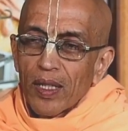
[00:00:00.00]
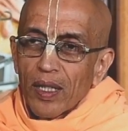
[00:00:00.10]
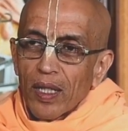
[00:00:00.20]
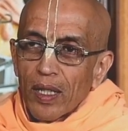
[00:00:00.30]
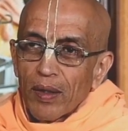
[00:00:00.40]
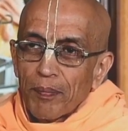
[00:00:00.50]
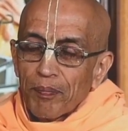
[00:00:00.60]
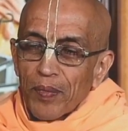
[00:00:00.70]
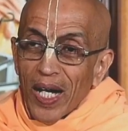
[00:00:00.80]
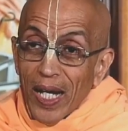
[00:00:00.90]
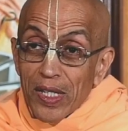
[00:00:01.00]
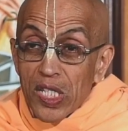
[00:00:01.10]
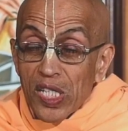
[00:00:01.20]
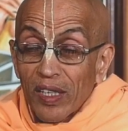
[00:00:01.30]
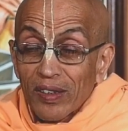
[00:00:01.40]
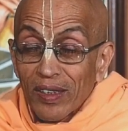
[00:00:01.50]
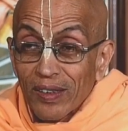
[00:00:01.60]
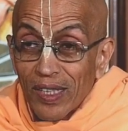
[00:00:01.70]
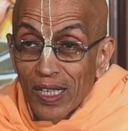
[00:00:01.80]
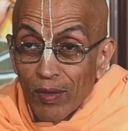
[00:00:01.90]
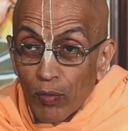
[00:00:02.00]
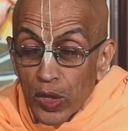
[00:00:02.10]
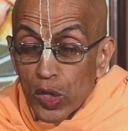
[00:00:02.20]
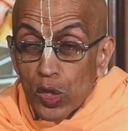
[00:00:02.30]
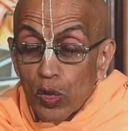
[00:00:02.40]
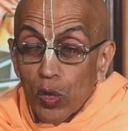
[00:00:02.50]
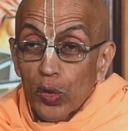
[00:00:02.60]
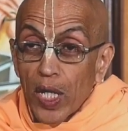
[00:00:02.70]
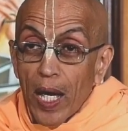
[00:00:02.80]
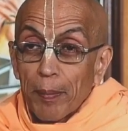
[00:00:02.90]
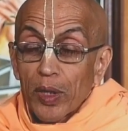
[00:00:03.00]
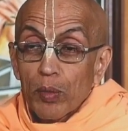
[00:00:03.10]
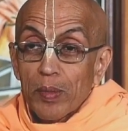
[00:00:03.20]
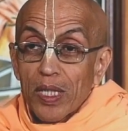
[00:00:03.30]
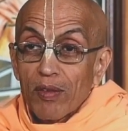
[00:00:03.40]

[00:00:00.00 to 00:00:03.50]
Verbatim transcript: um, uncertainty what's going to happen to me,